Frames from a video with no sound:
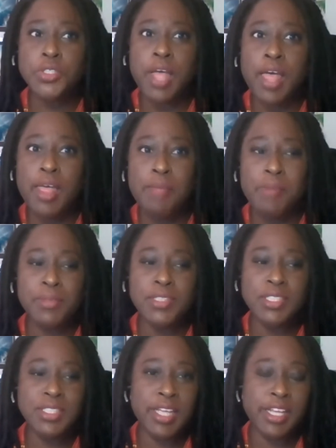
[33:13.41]
I would
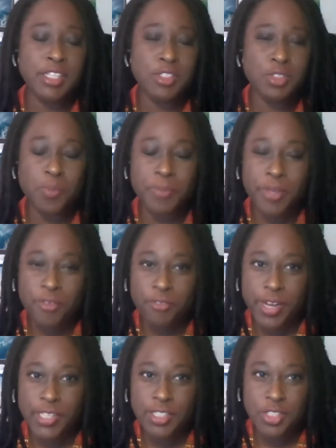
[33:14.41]
just say, don't be
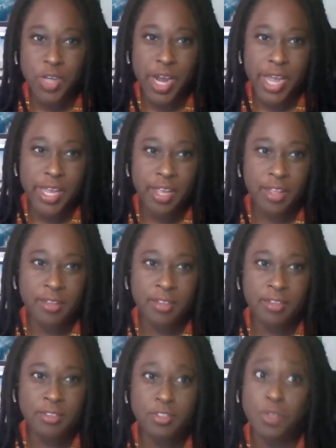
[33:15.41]
afraid to try.
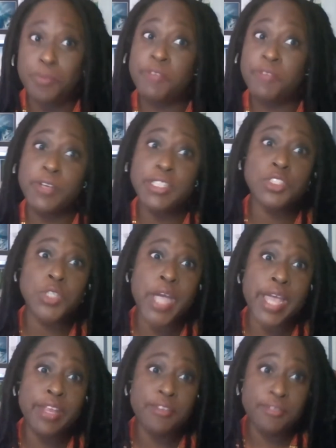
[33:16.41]
Don't be afraid to
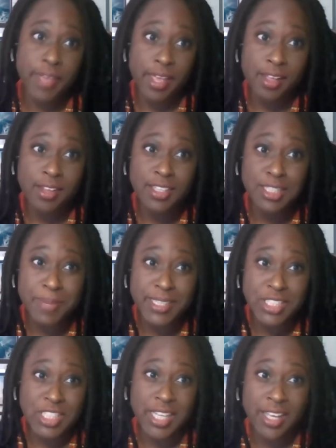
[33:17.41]
try and fail,
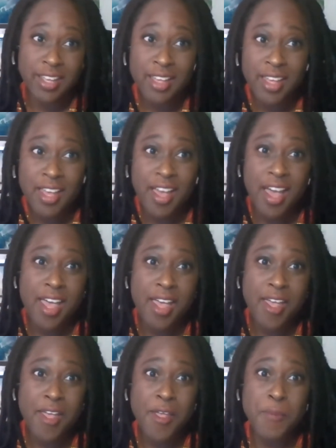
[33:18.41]
especially
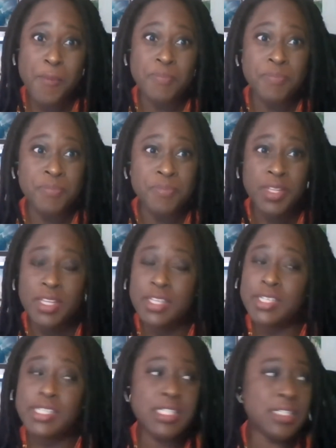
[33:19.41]

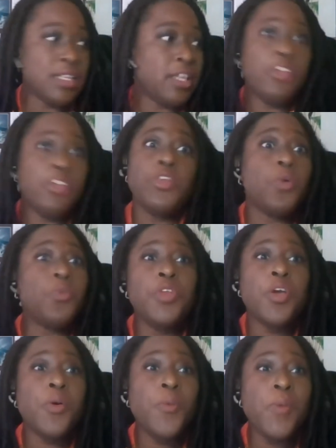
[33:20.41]
because you don't
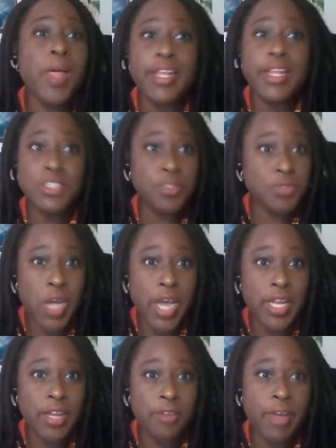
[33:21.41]
know unless you've tried
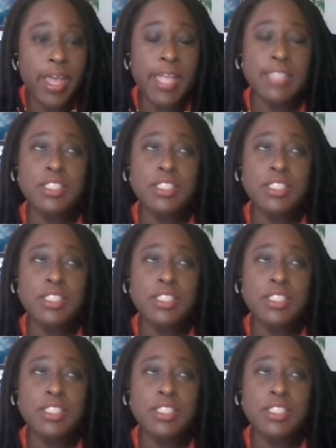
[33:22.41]
it, right?